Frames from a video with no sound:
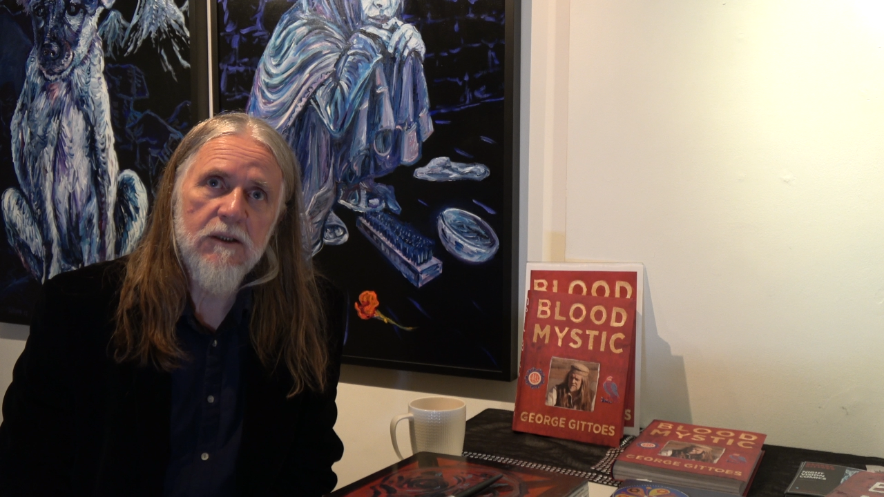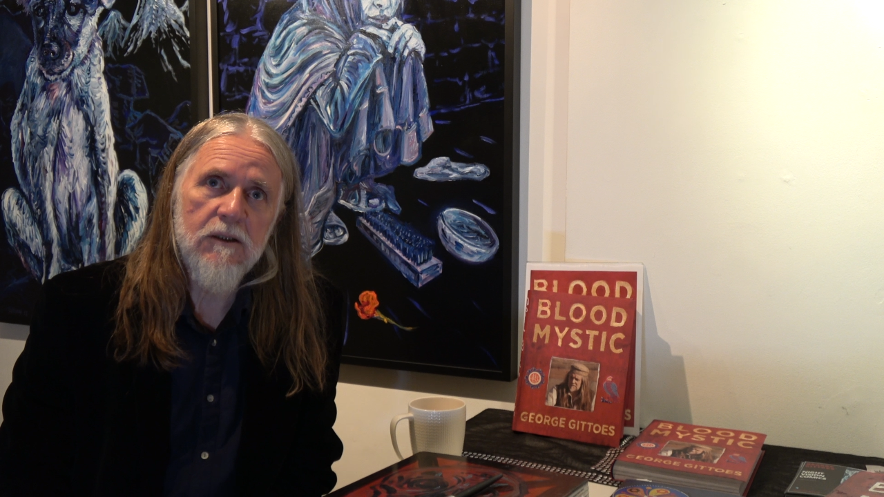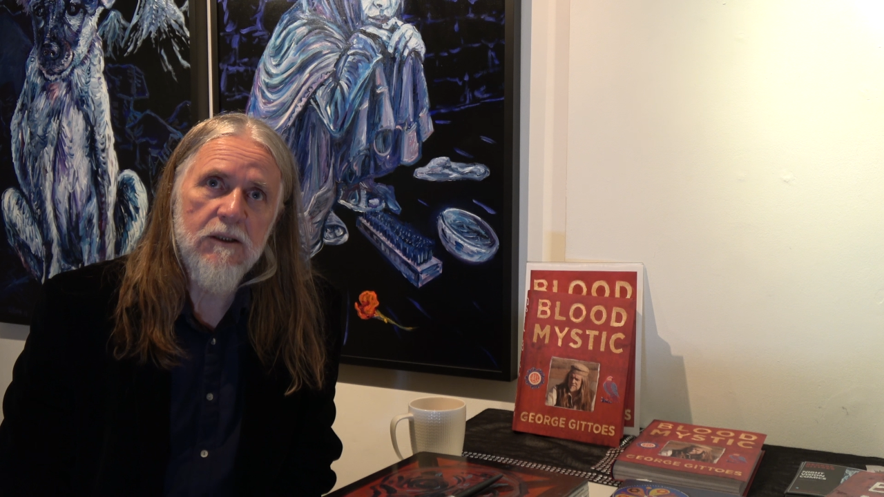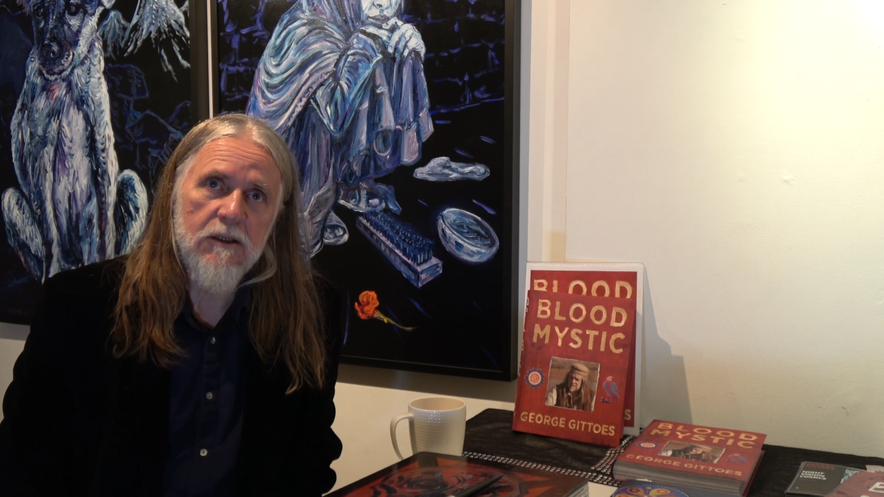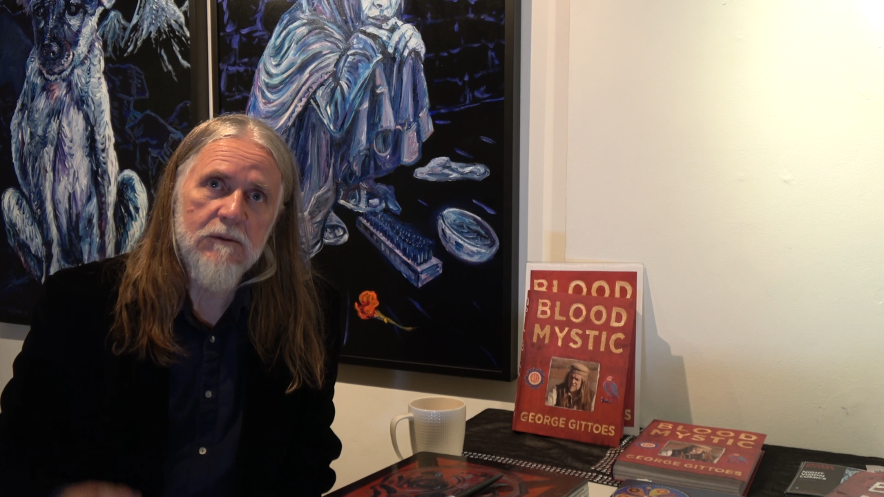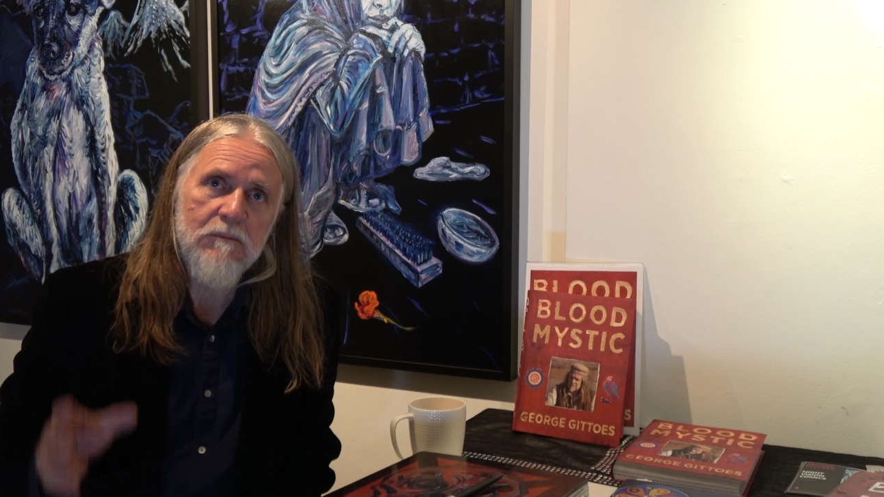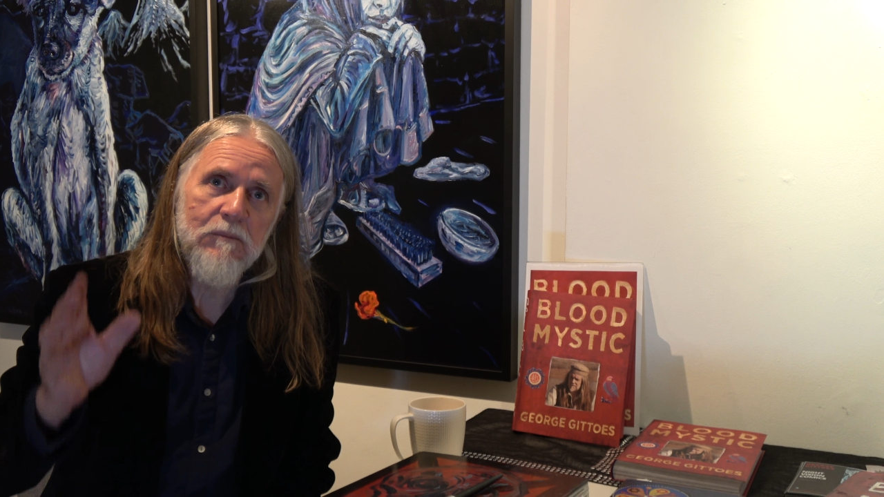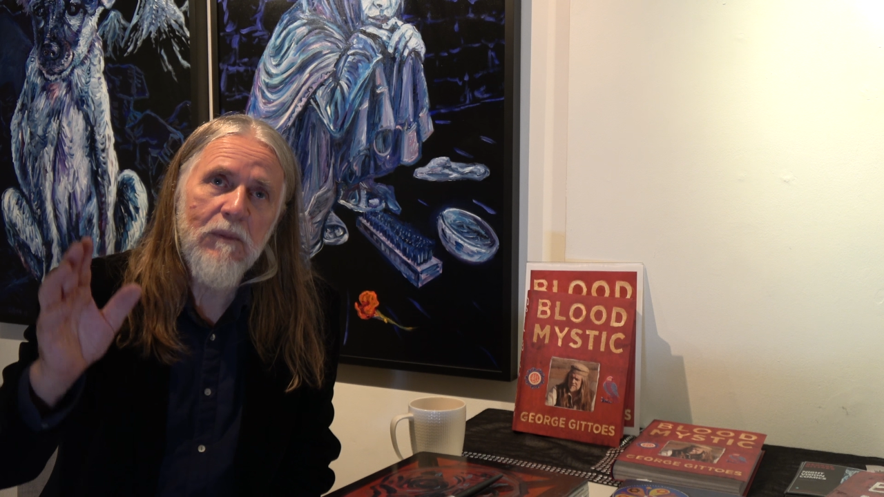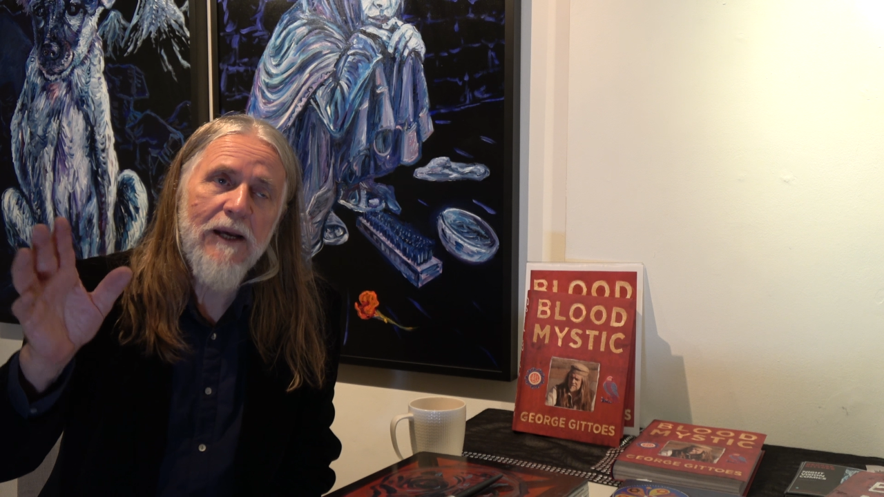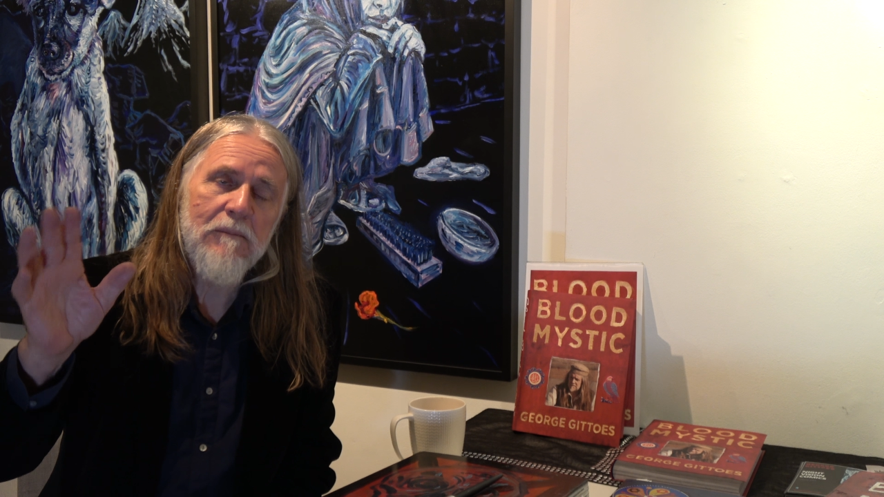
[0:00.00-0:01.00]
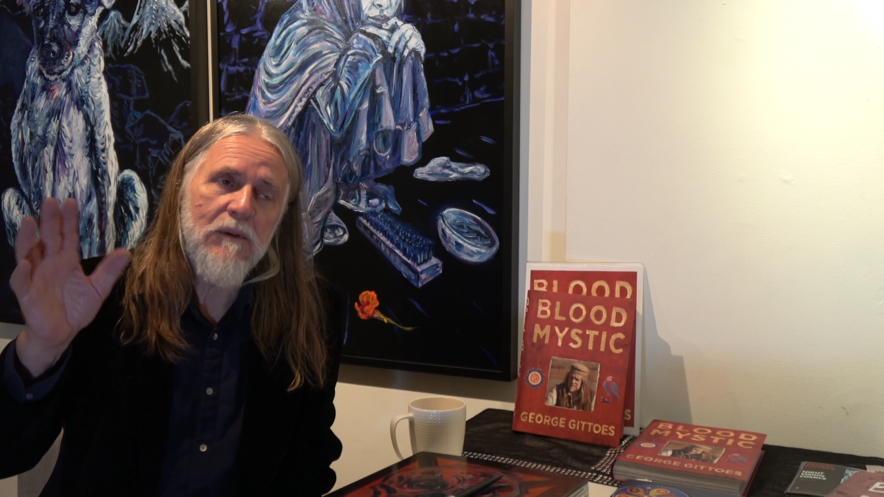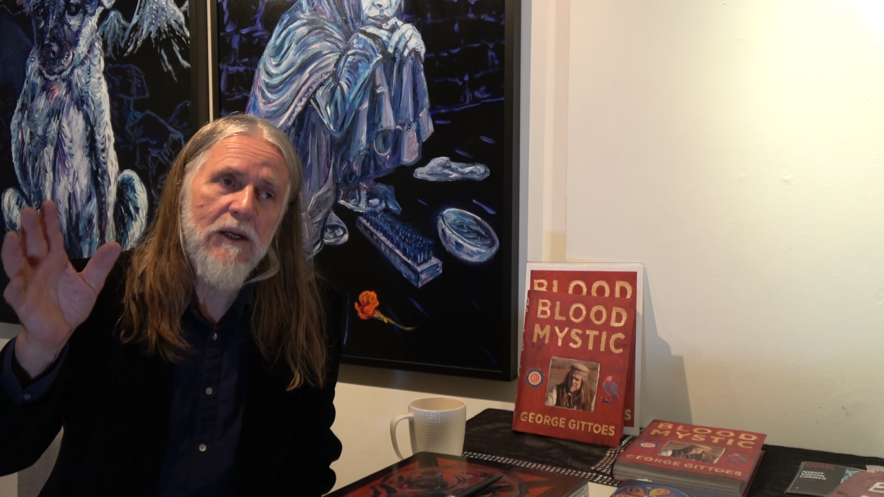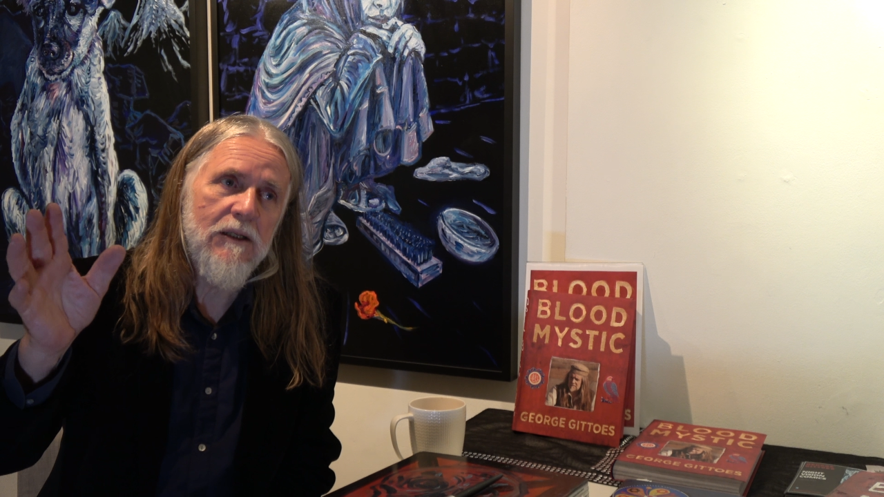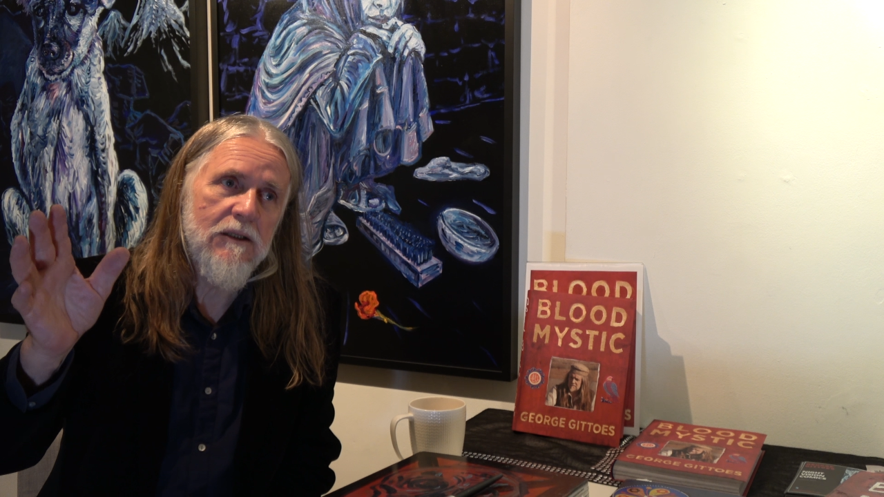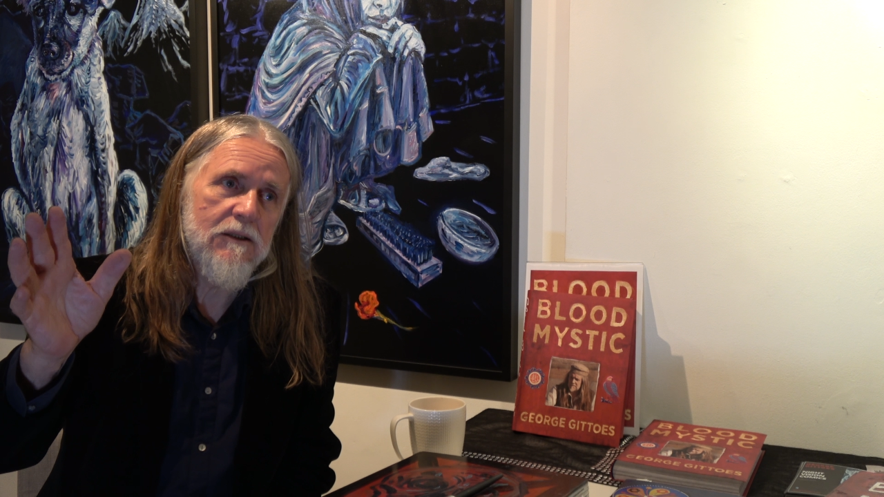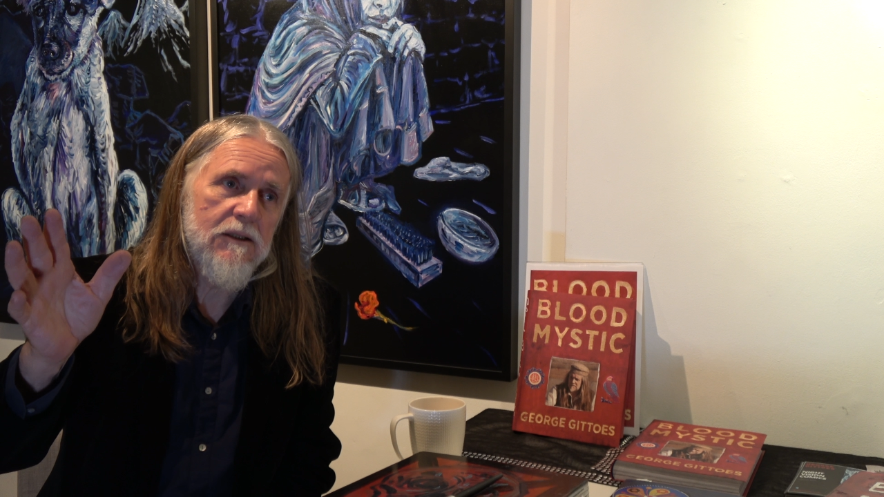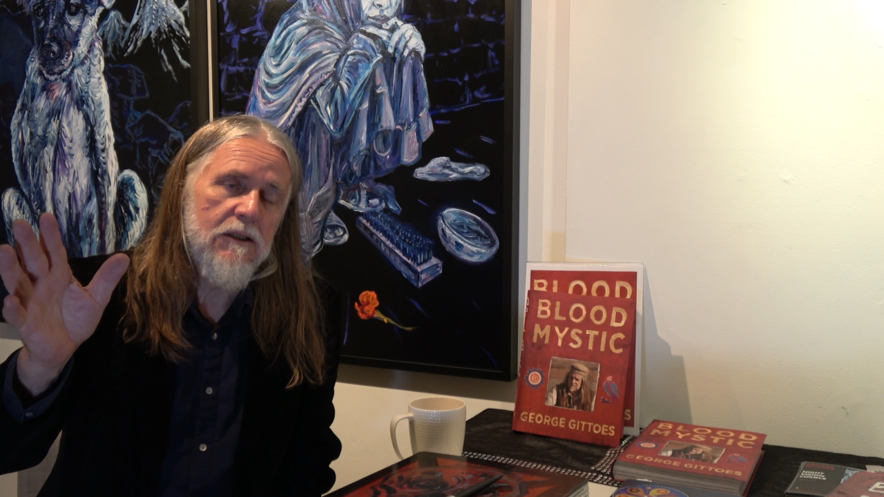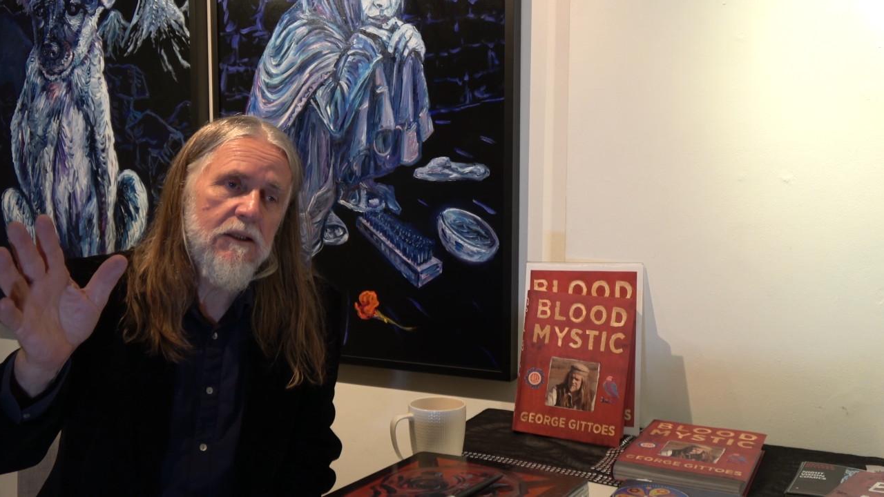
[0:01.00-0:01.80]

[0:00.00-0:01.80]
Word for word: He did his black paintings